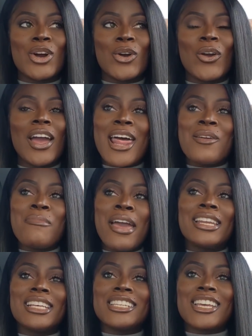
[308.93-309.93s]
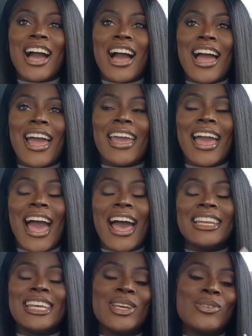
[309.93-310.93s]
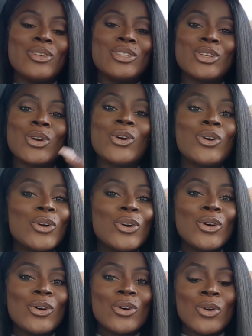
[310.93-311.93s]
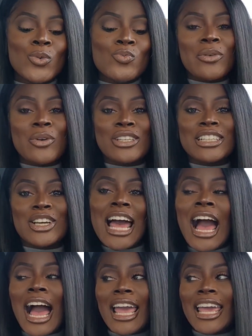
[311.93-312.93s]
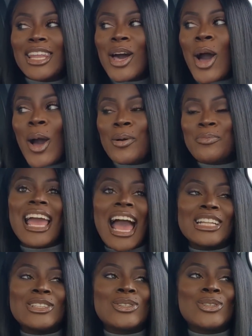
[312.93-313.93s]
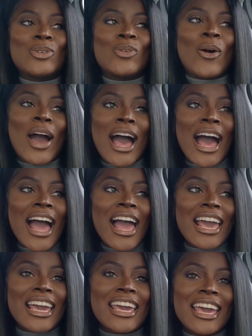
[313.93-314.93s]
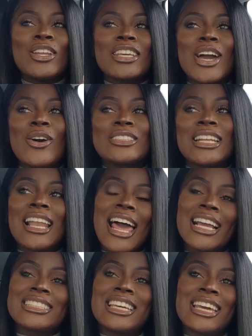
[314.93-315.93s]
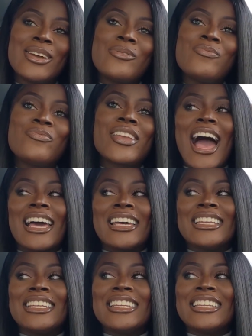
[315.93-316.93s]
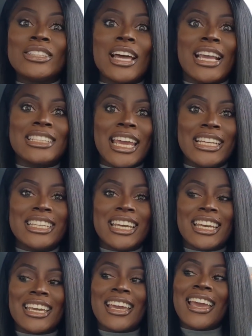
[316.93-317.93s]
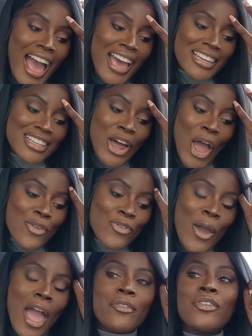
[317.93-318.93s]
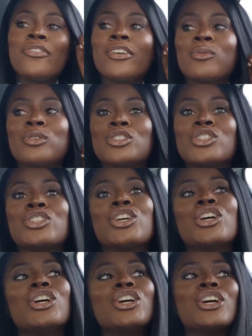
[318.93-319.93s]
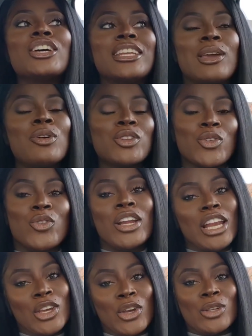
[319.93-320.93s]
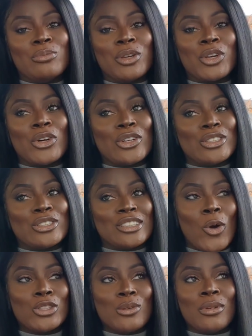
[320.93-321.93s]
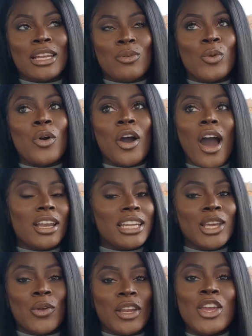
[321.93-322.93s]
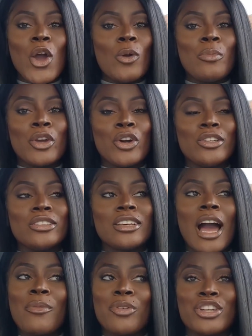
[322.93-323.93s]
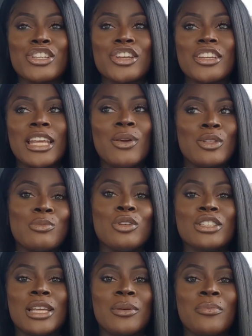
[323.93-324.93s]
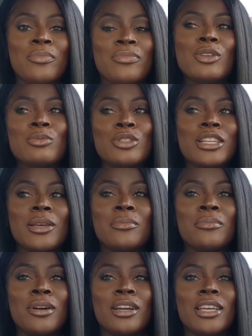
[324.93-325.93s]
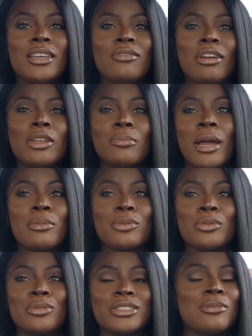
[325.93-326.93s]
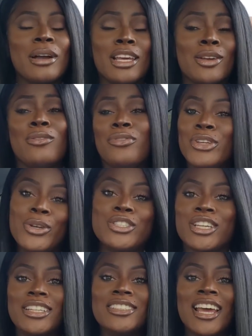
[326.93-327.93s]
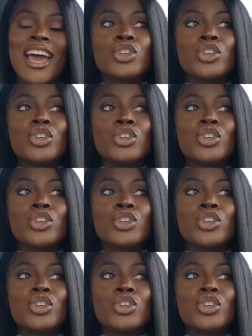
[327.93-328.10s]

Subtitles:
And I met this guy and he was cool. He was tatted up. He had swag. All the girls liked him and we started dating. And I thought everything was good. It wasn't really good because ultimately we were unequally yoked because I'm Christian. He was Muslim. He was Muslim, but he read the Bible, some kind of confusion.